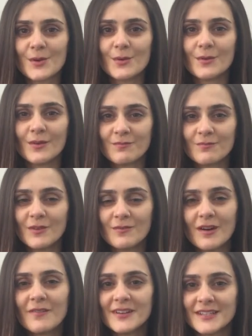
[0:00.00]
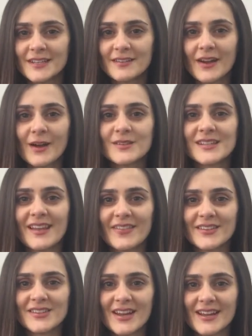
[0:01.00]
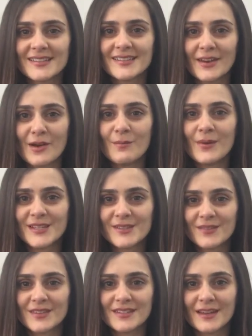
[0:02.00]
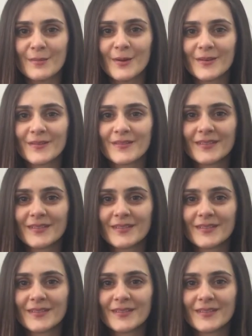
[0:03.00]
so a rough idea of how to get the chair set up best for the demo.